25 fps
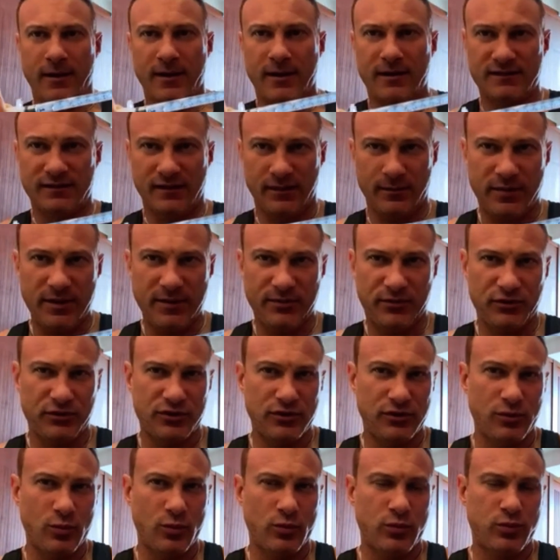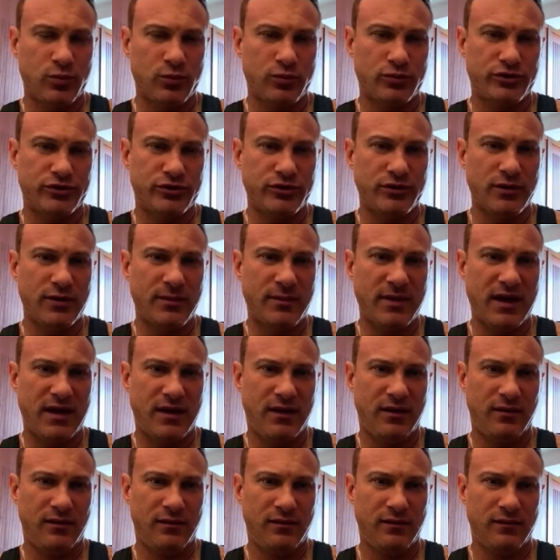Some people do 2 ml,